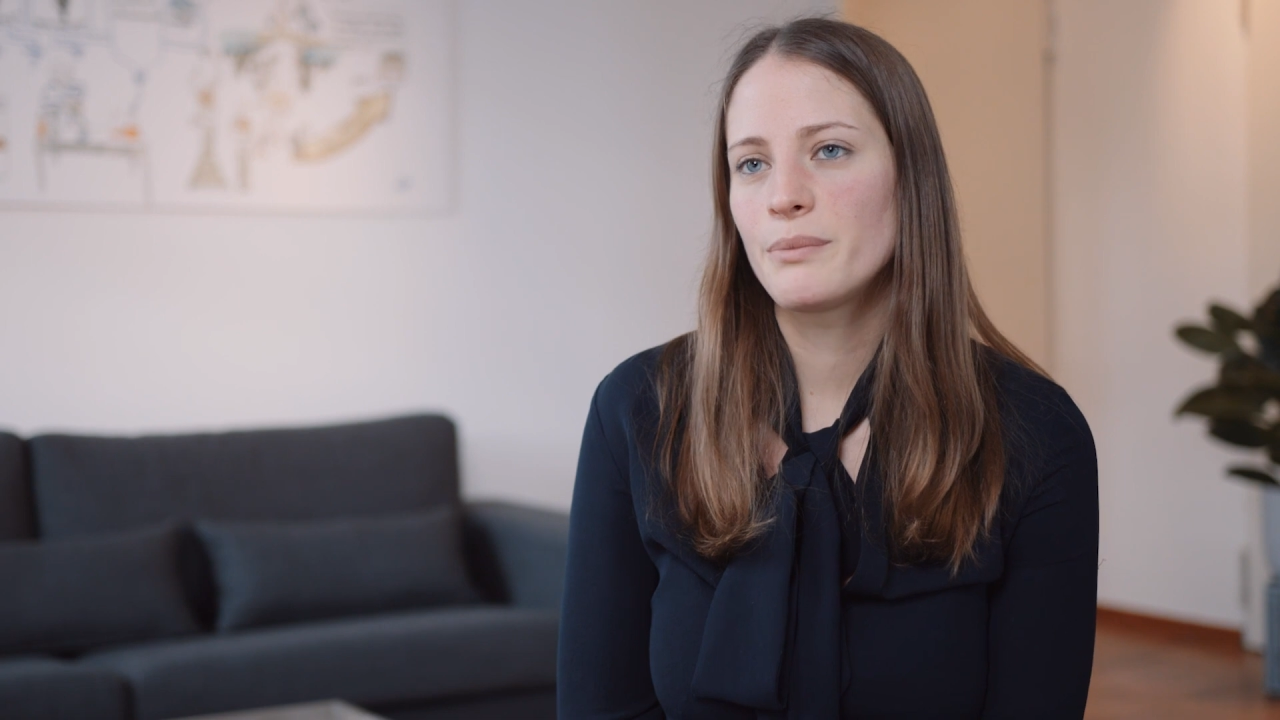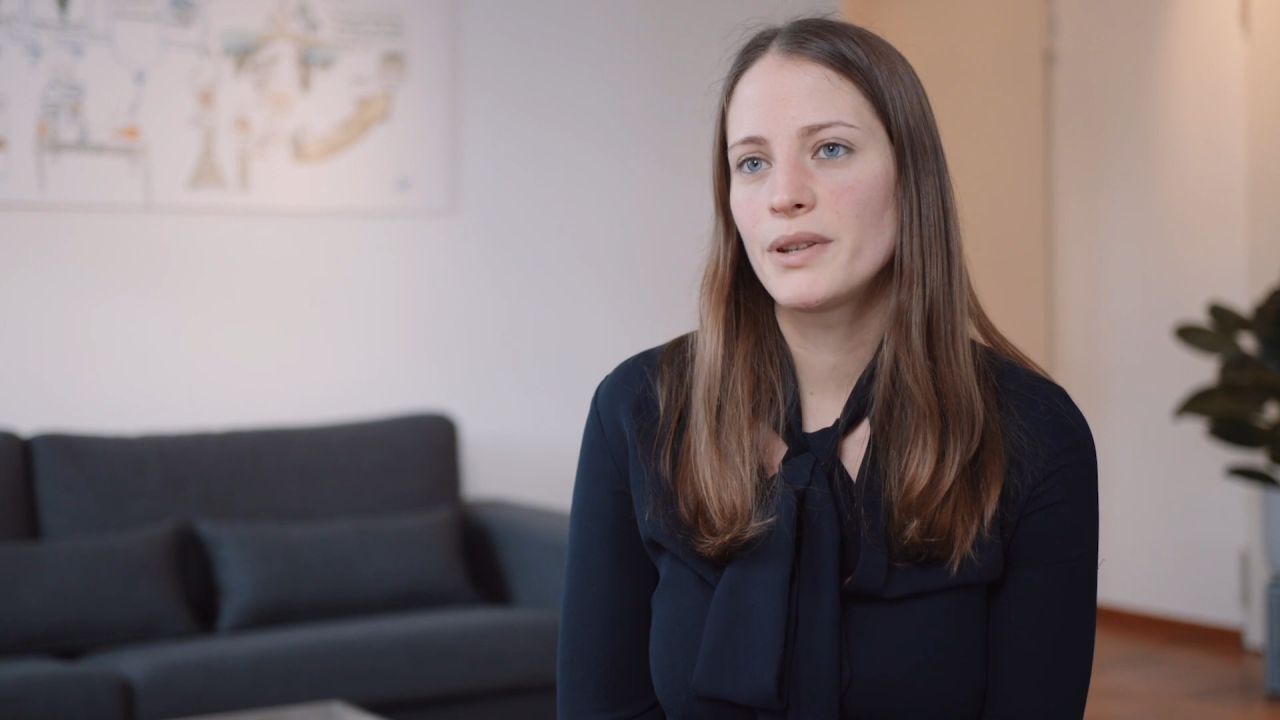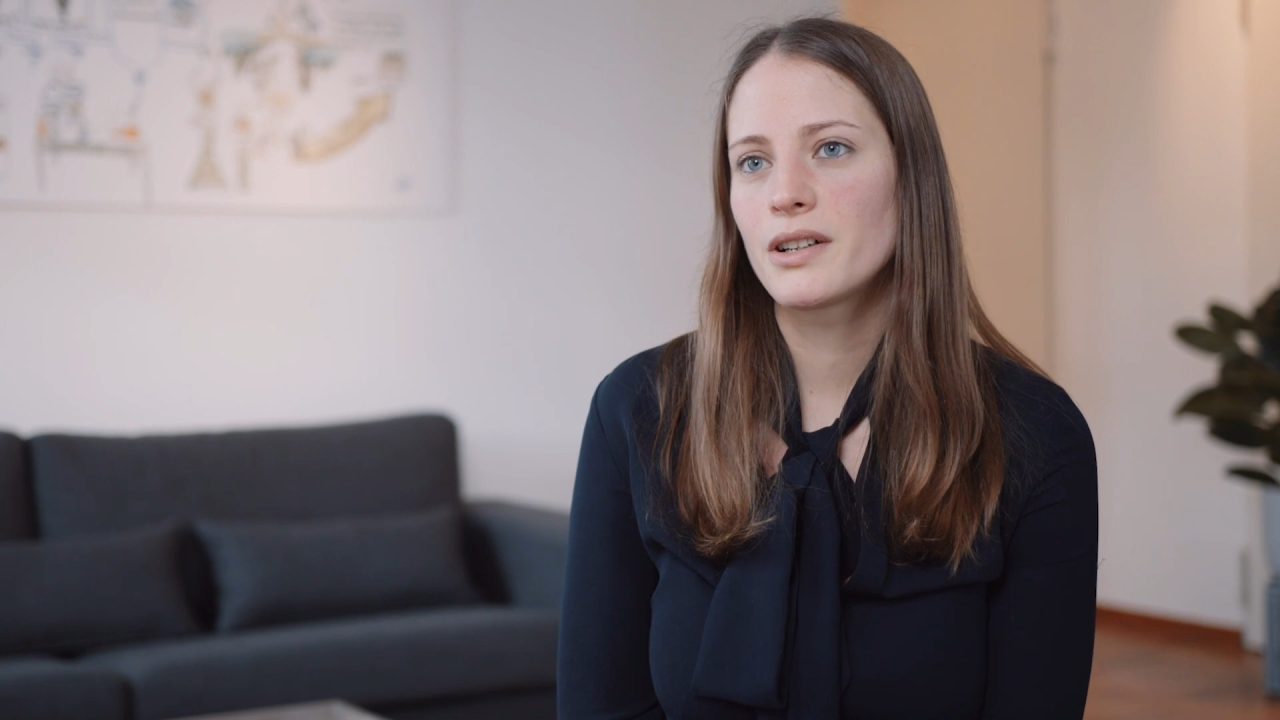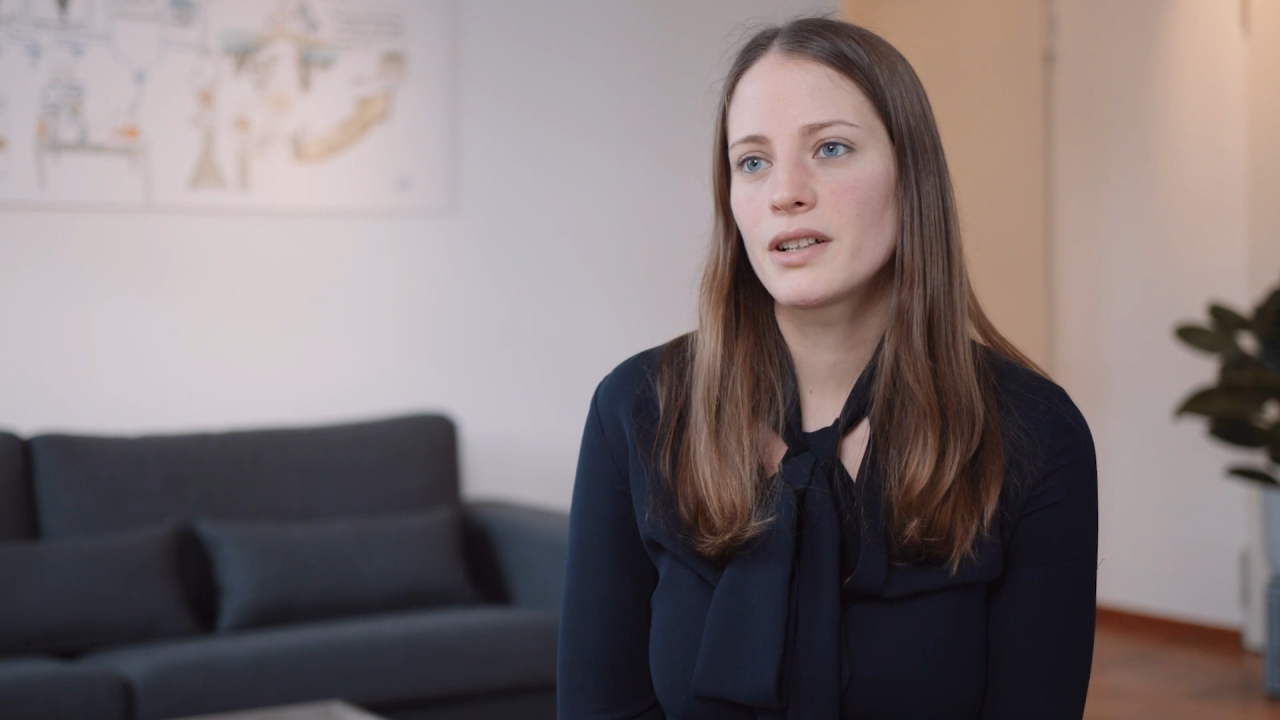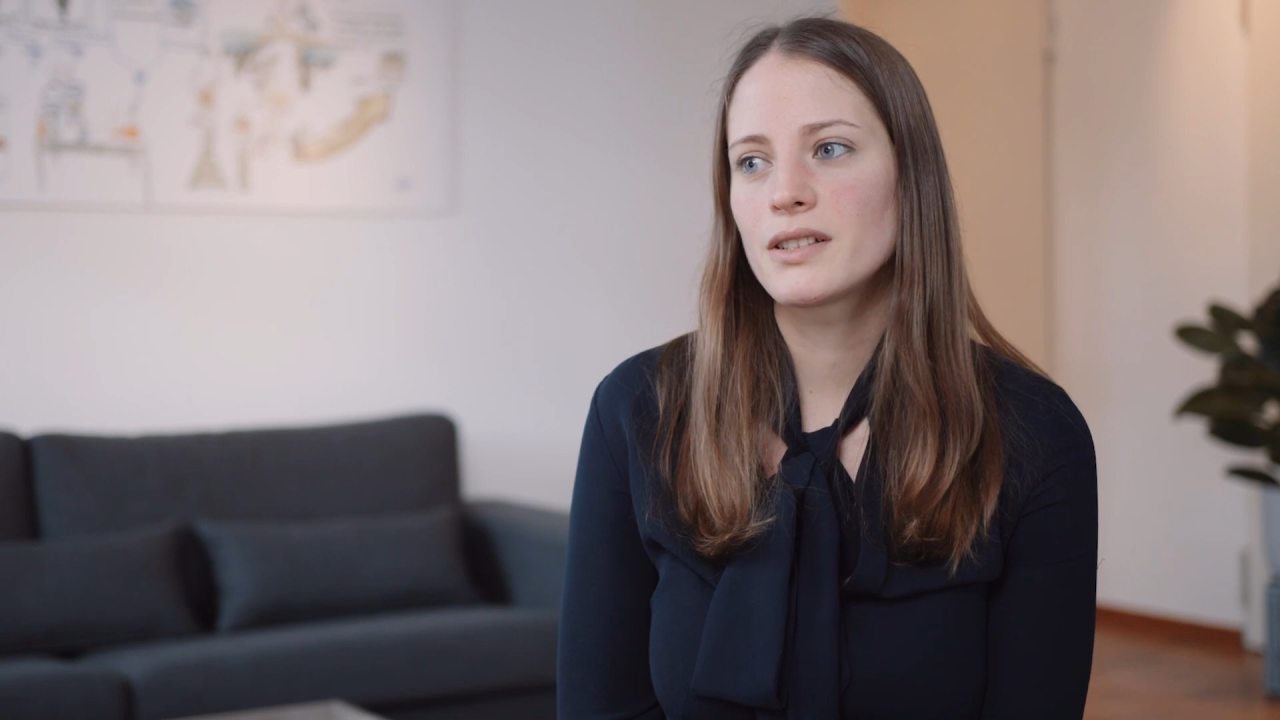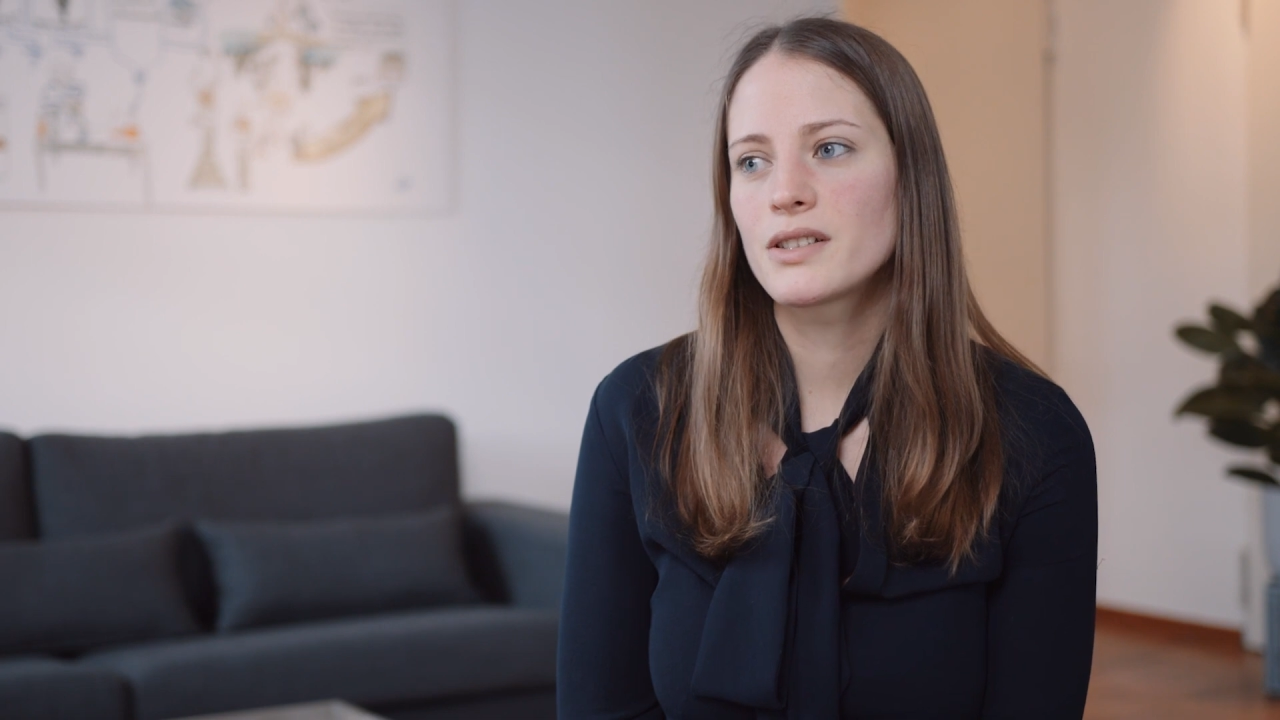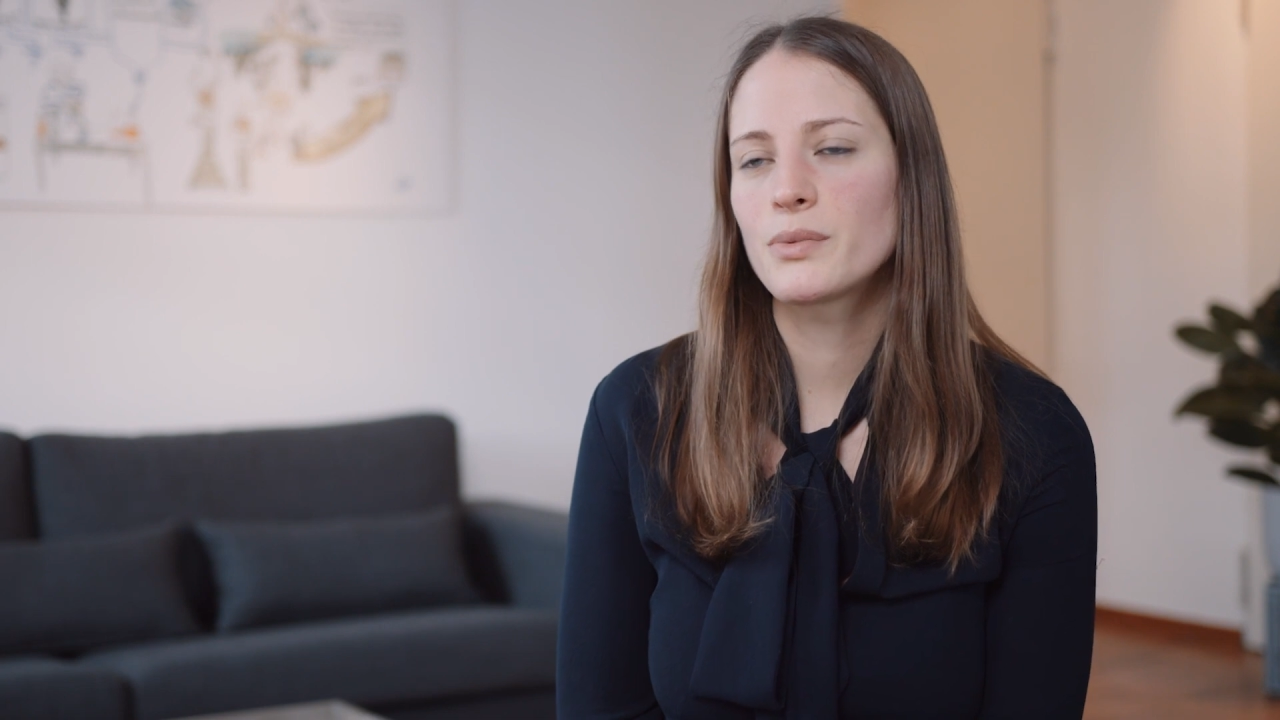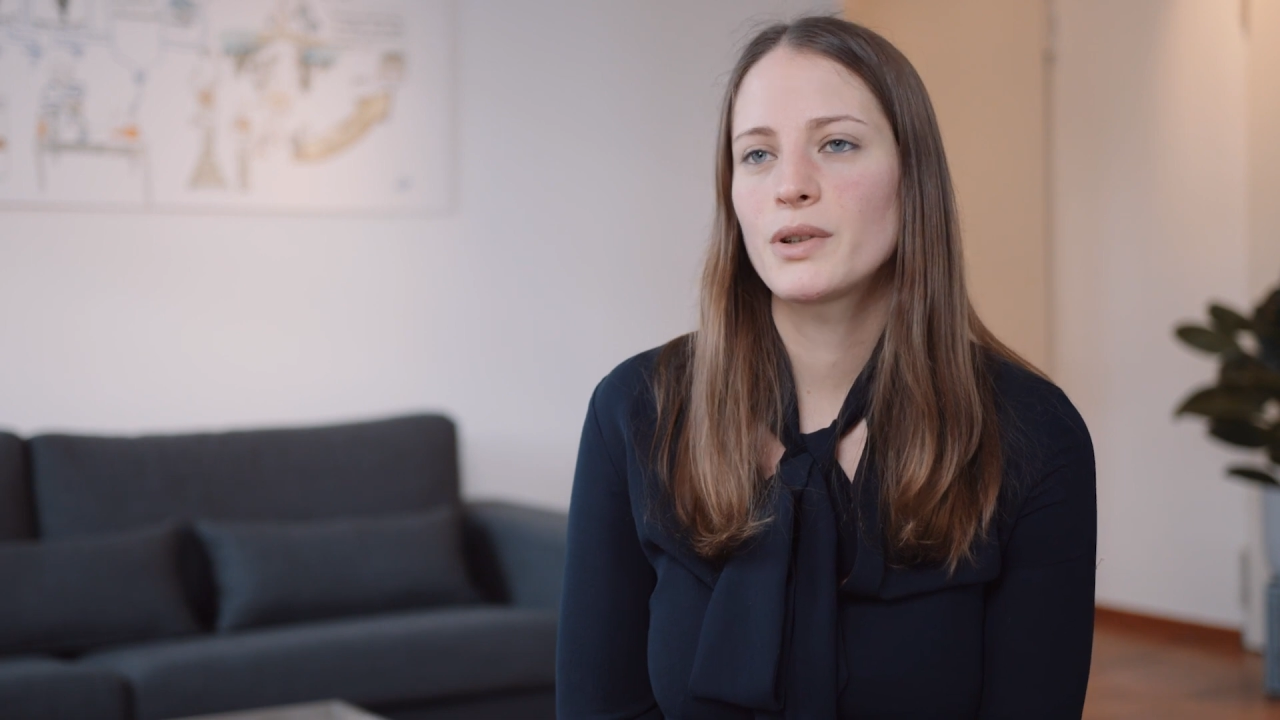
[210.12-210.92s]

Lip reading: because